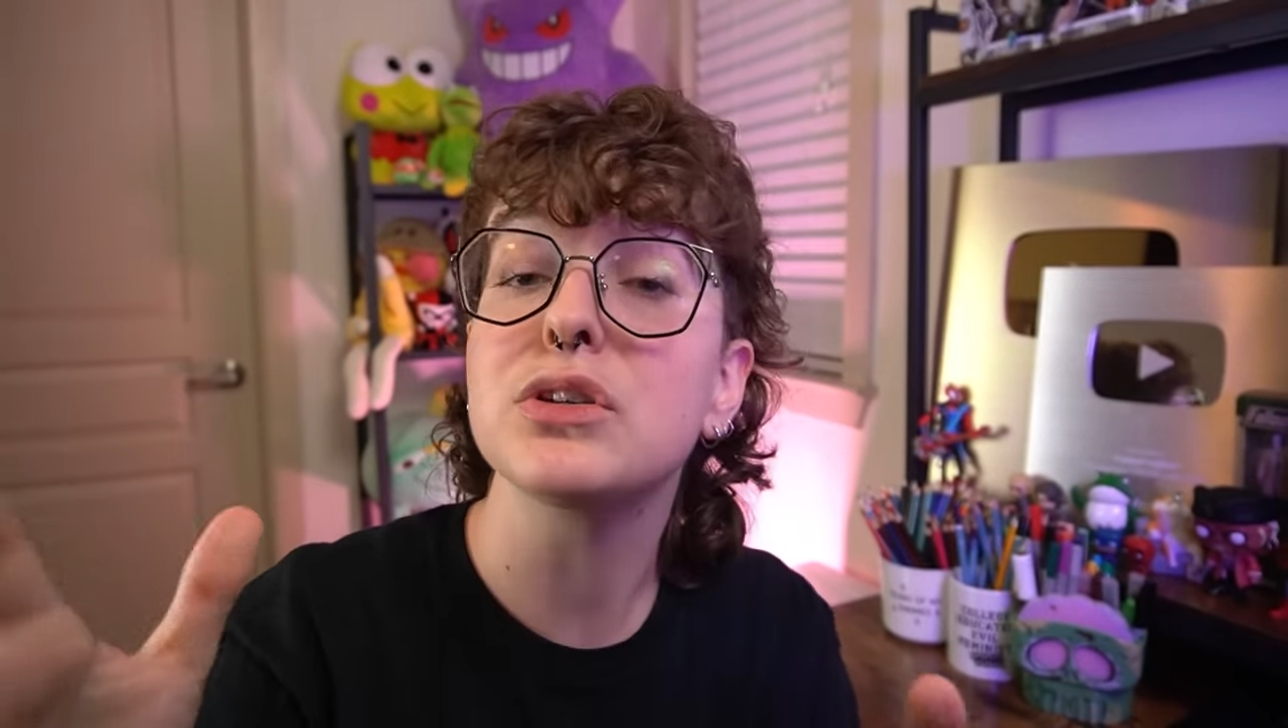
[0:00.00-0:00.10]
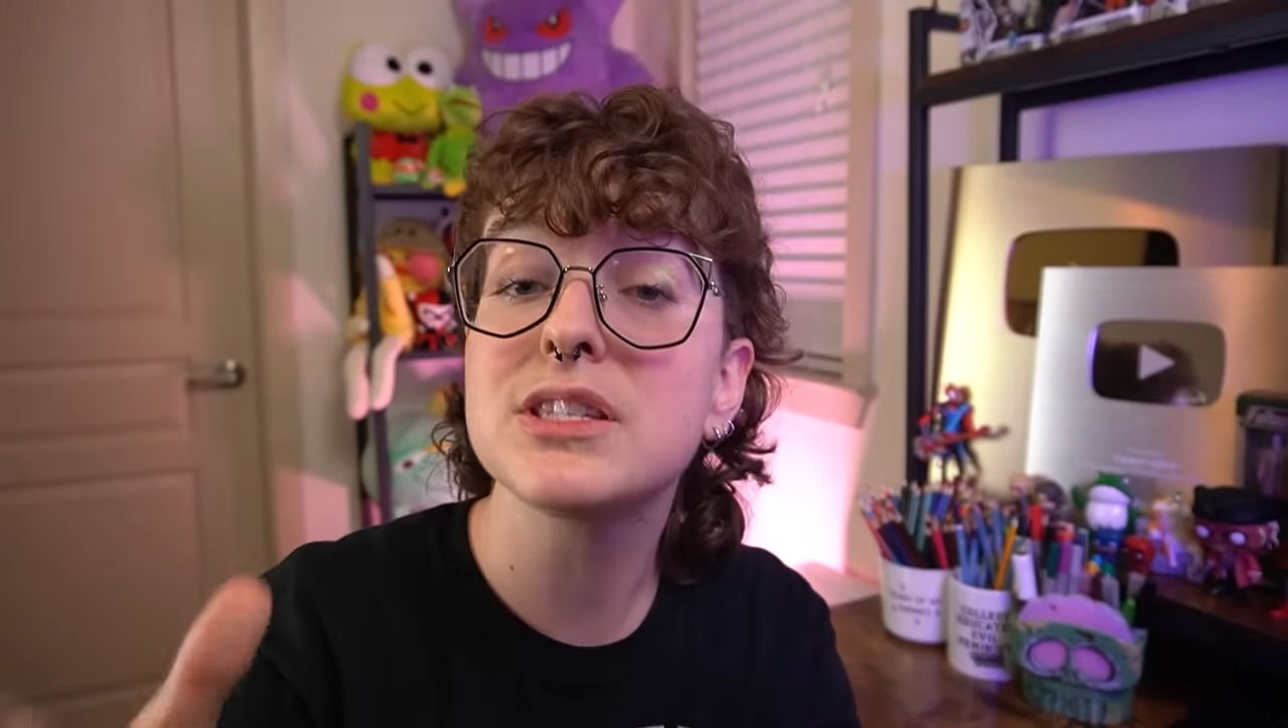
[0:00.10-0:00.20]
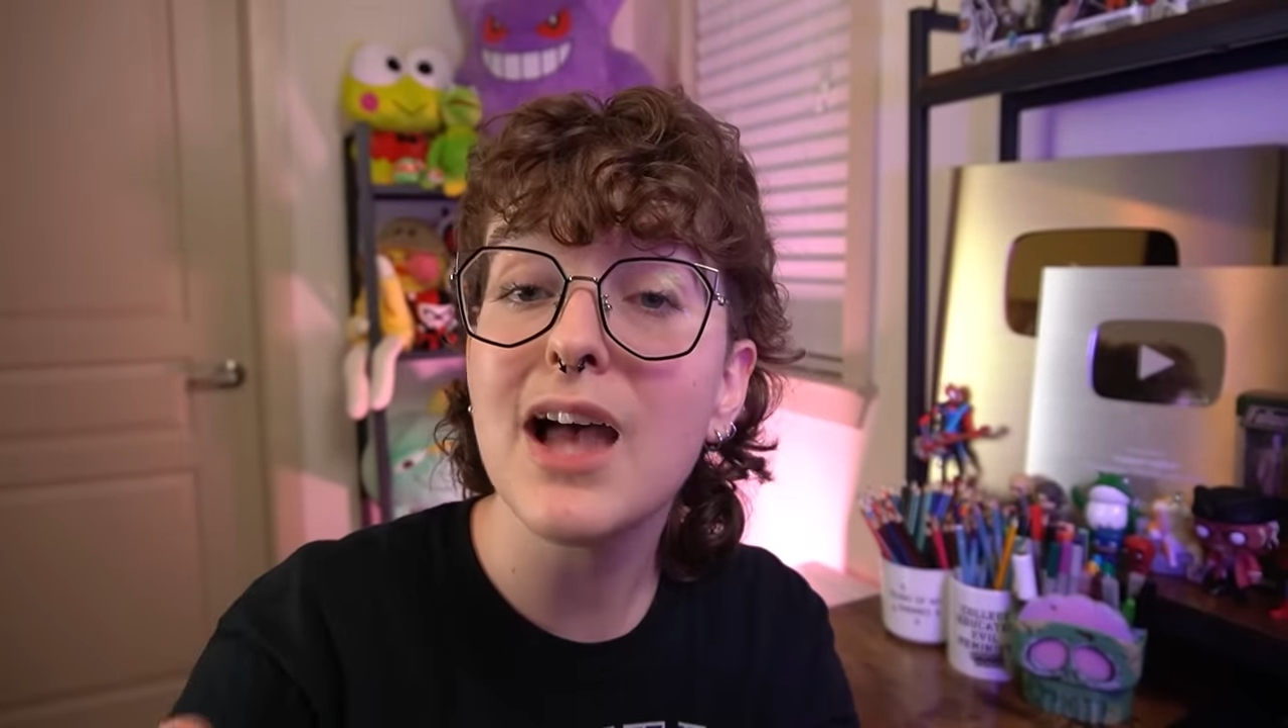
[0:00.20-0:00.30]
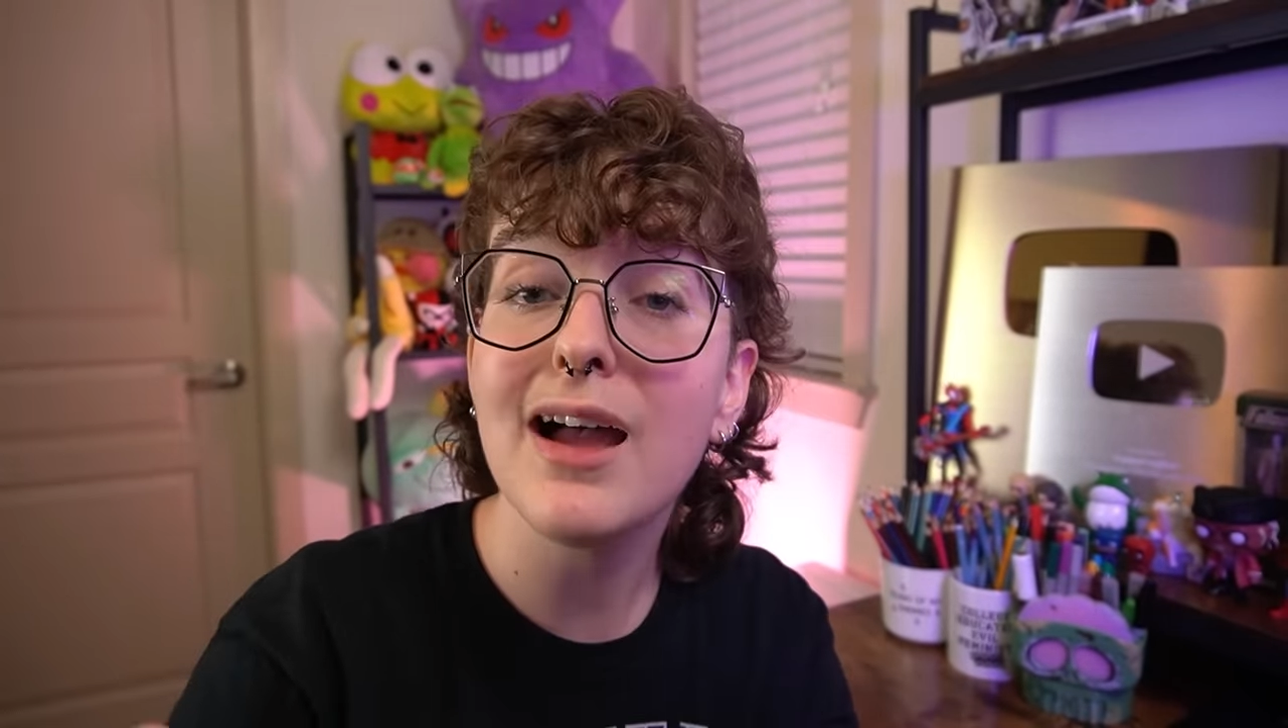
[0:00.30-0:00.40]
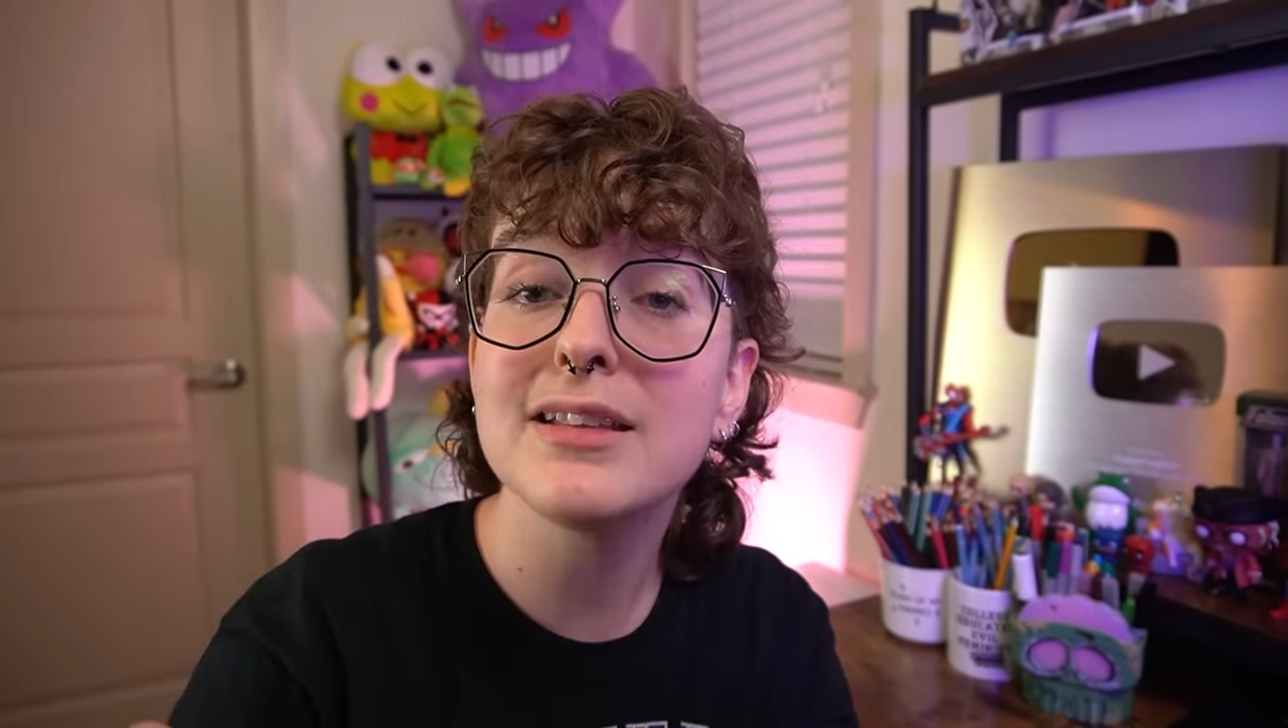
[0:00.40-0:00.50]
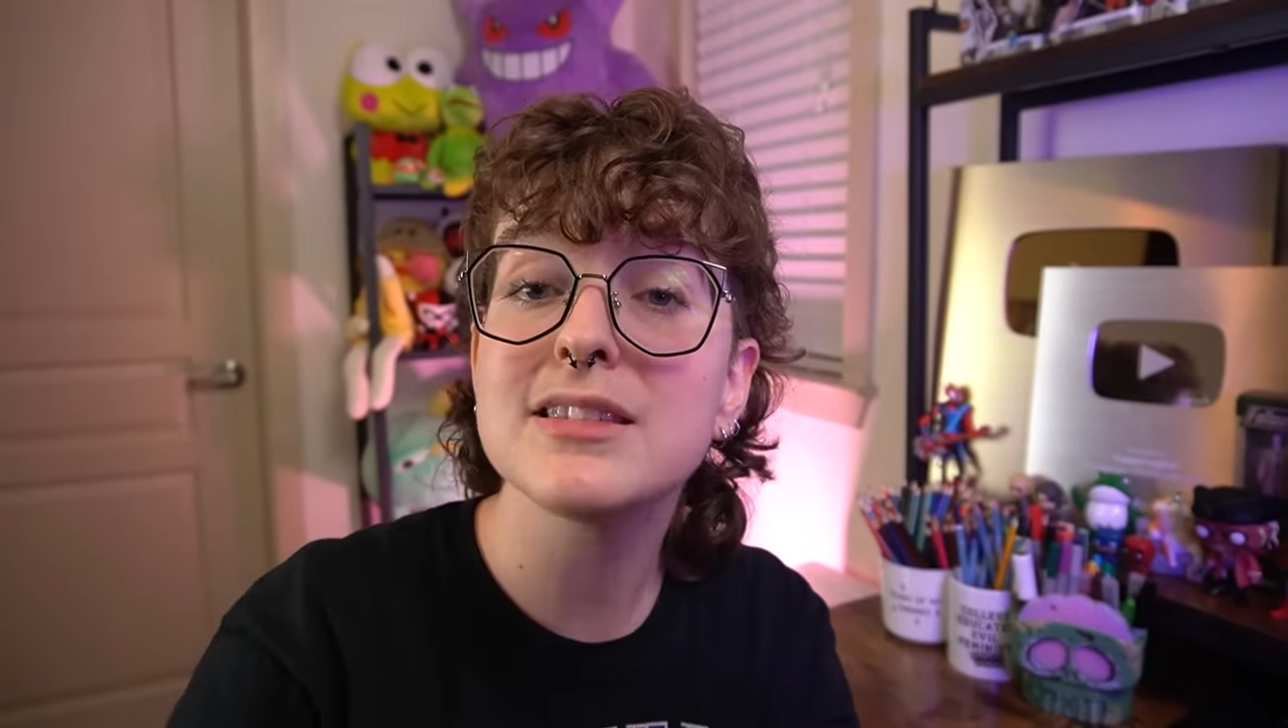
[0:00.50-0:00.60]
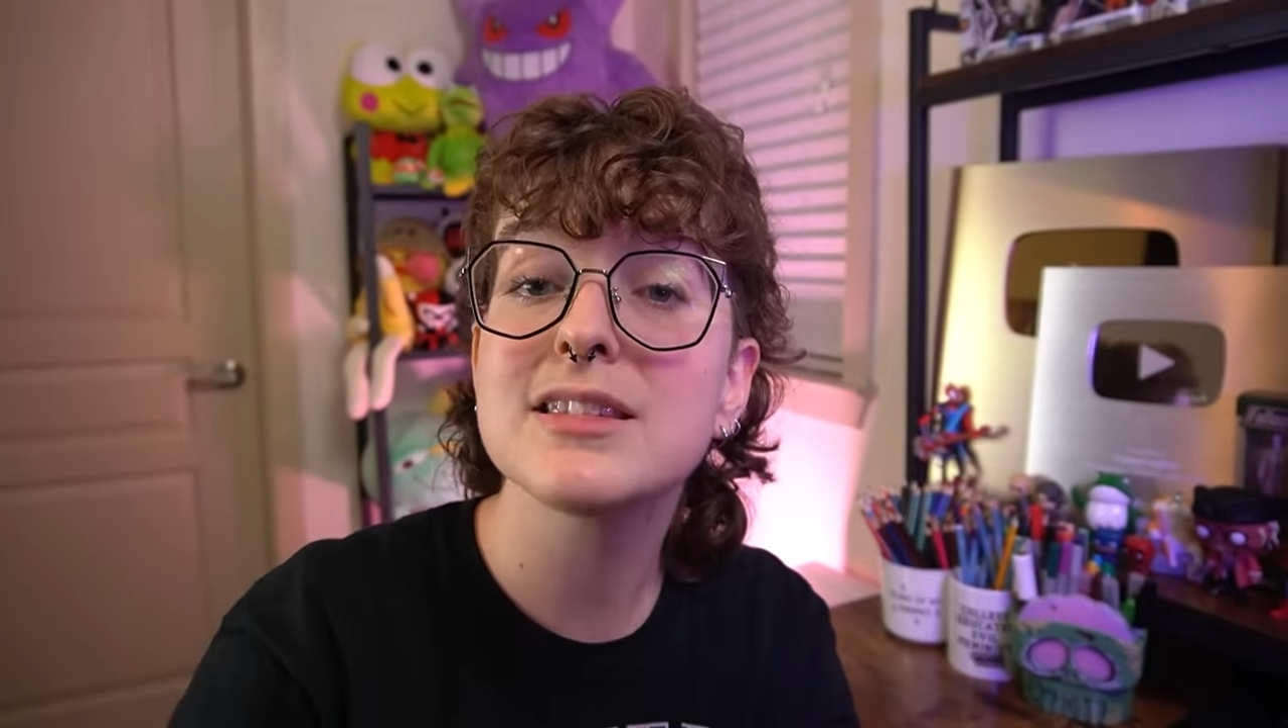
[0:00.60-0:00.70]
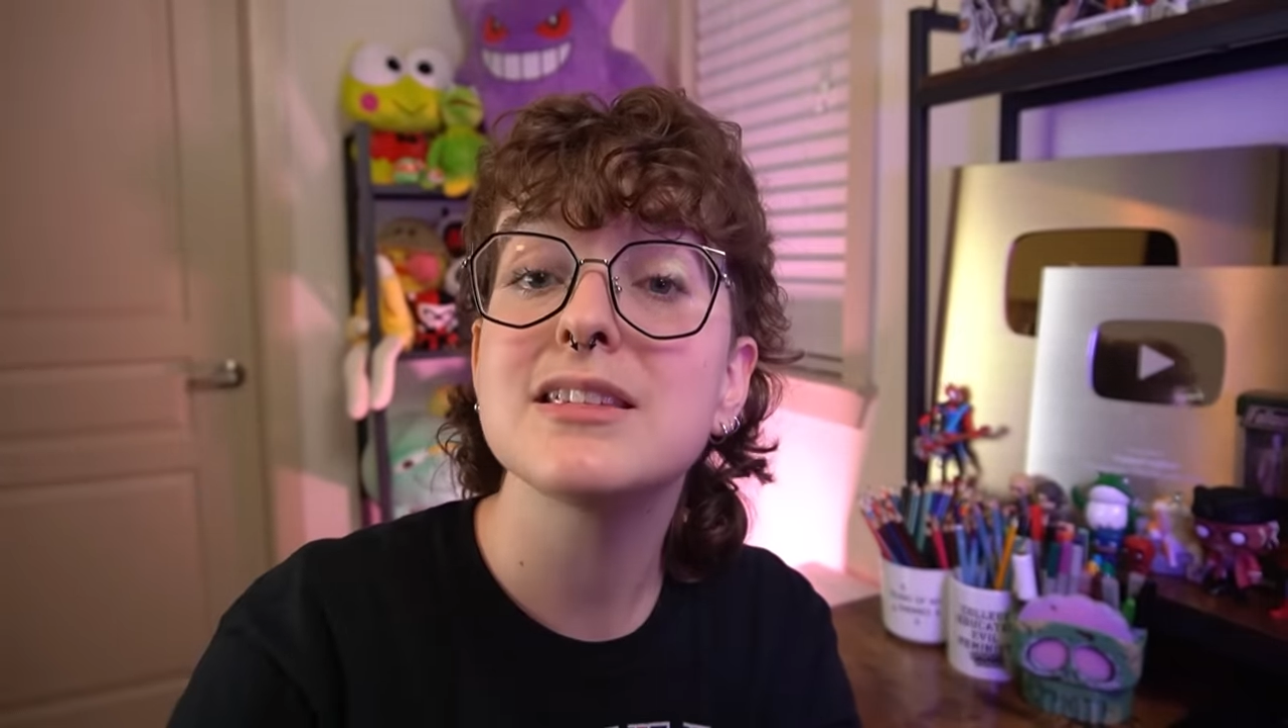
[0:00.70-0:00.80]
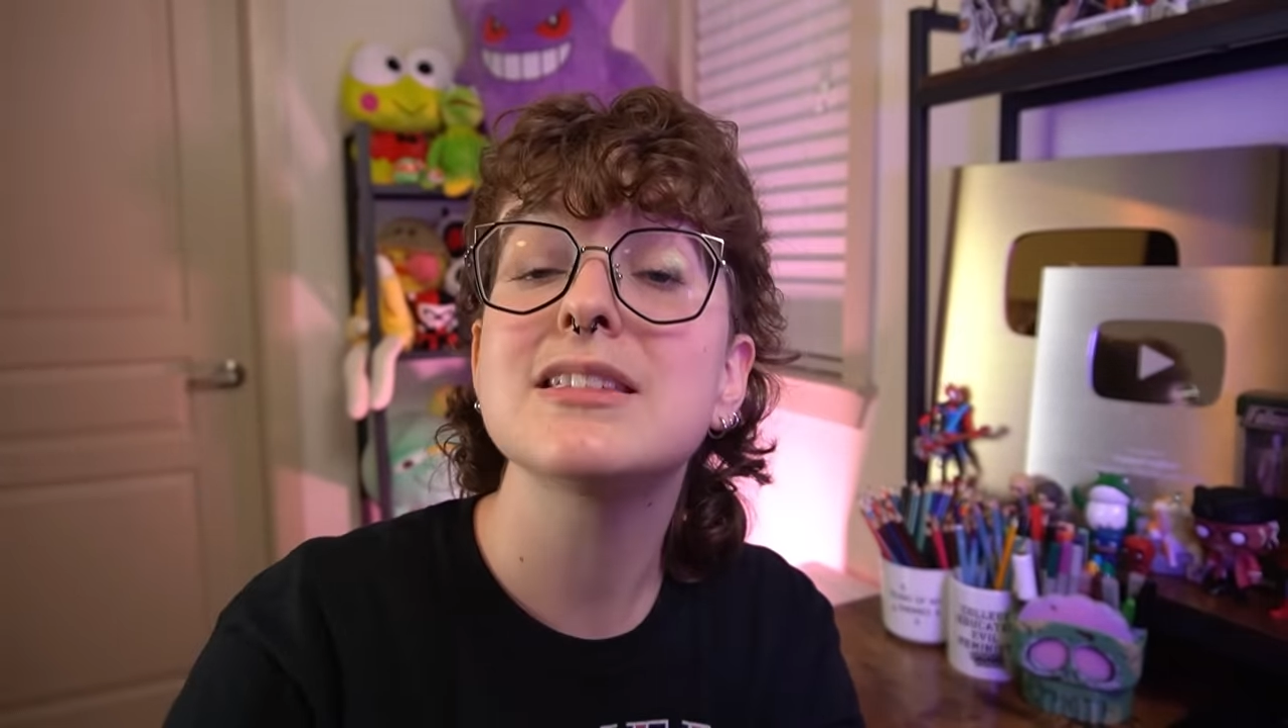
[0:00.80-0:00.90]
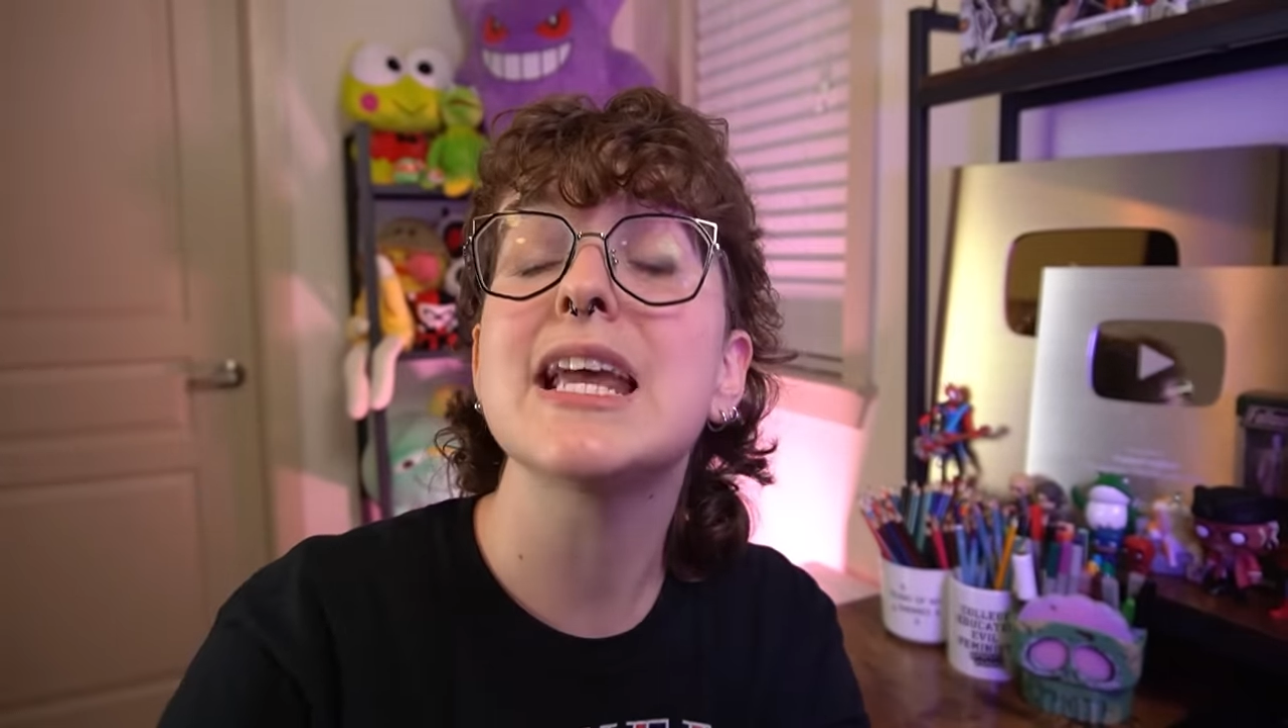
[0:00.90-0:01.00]

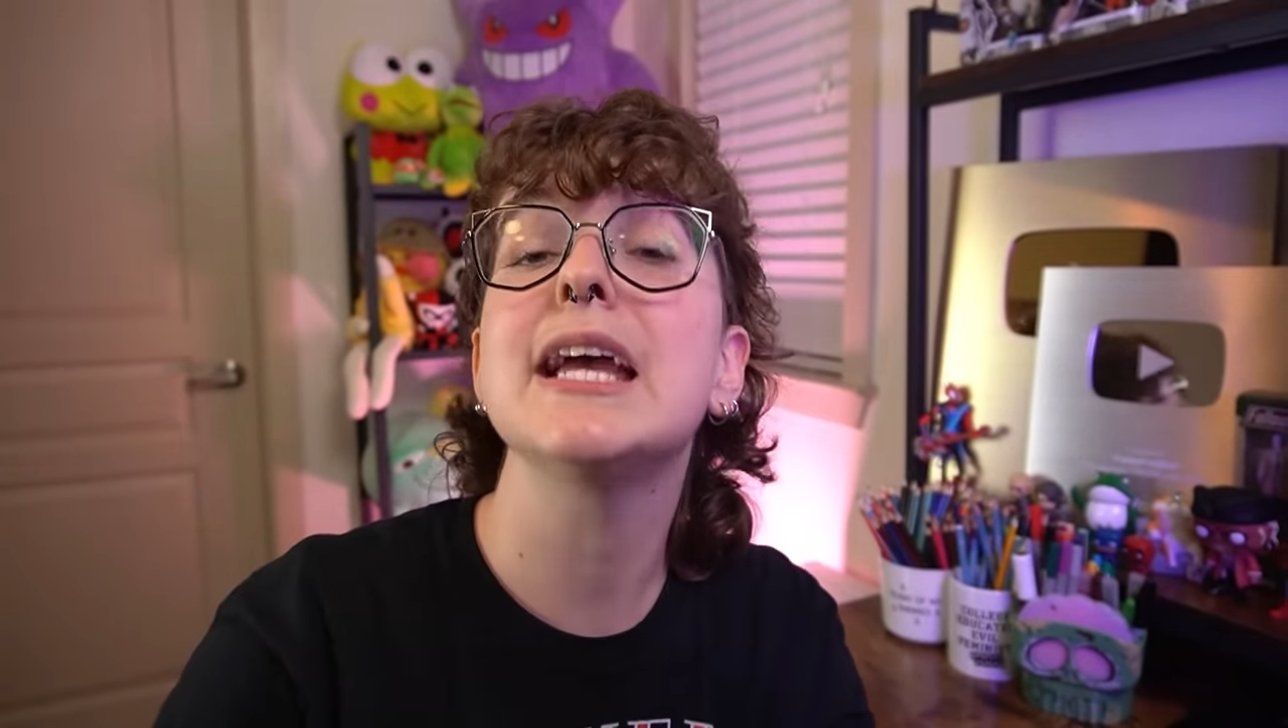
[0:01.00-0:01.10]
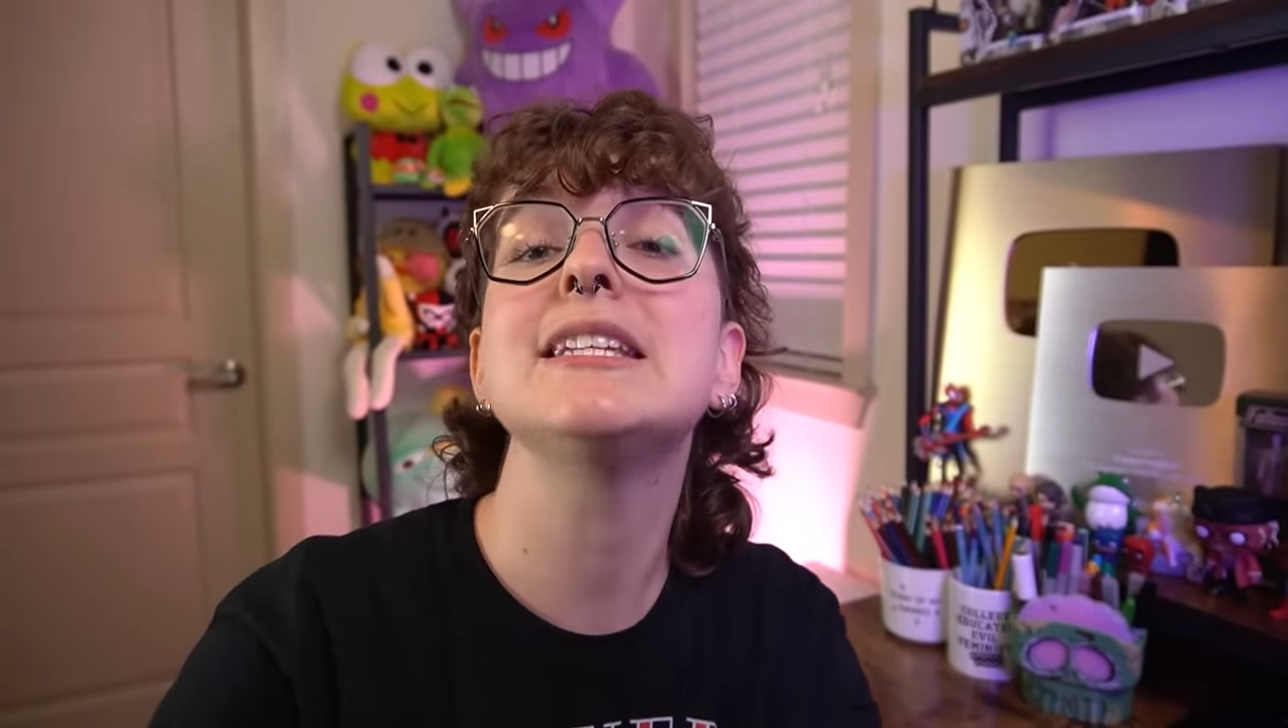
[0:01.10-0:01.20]
sons stay